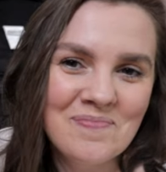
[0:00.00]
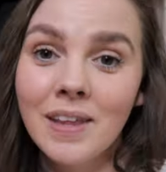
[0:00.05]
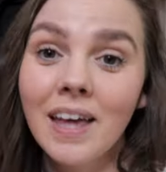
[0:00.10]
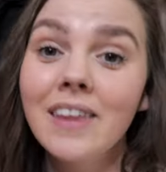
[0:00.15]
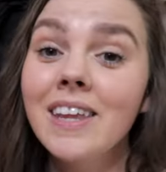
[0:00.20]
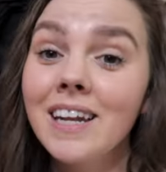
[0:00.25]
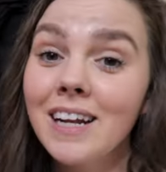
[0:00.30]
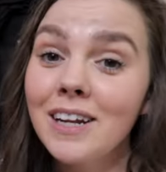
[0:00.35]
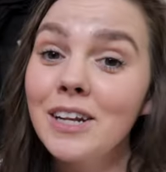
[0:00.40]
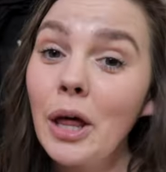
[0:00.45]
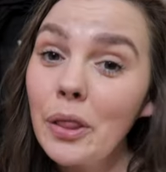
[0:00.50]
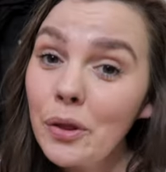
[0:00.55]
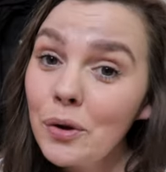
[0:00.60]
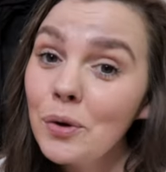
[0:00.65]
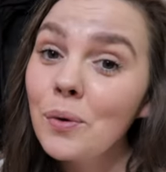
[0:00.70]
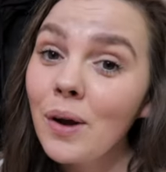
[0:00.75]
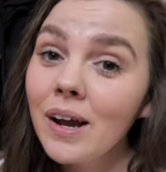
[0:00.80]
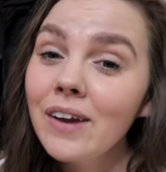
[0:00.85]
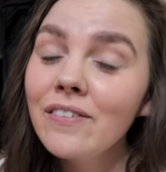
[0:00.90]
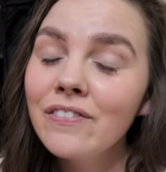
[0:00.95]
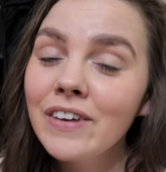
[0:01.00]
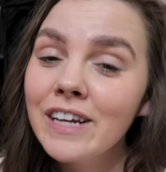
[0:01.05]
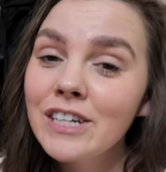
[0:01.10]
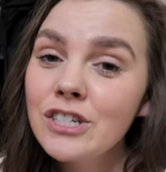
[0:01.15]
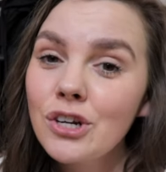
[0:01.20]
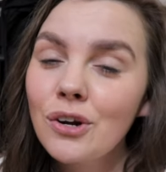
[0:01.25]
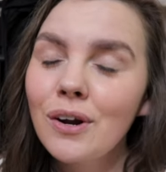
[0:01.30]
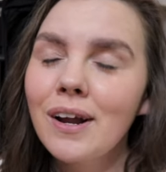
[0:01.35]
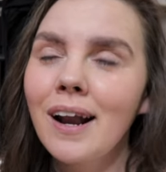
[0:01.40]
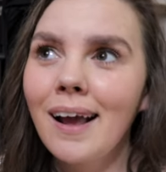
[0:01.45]
And then another great
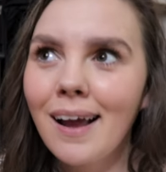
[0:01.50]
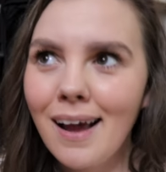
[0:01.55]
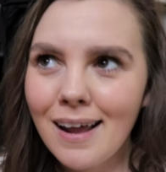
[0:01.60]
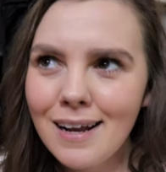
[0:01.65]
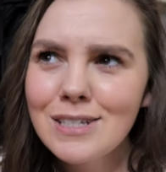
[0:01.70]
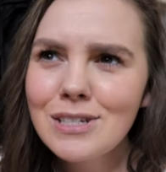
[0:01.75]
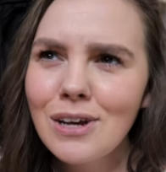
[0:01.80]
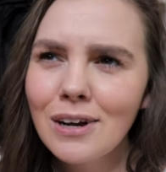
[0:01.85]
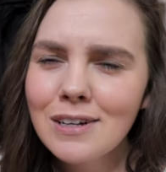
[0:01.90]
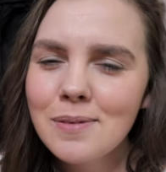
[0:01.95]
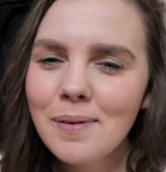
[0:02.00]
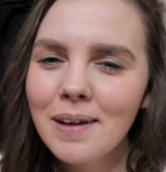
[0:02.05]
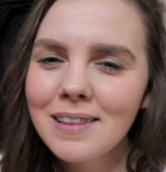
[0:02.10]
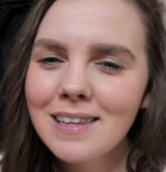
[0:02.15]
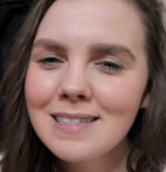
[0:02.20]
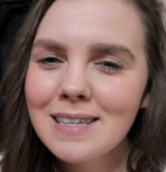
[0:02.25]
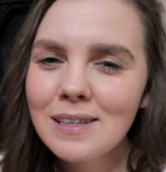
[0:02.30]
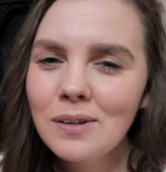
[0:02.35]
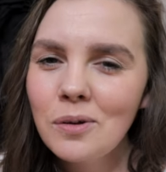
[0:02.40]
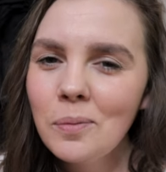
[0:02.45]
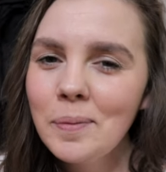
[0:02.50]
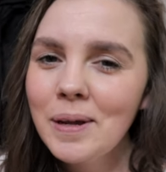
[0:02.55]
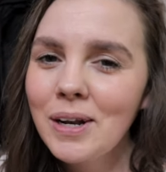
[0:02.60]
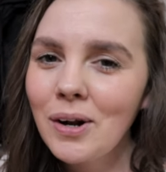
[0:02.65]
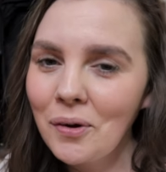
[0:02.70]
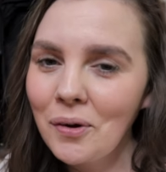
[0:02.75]
feature, and I kind of talked about this a little bit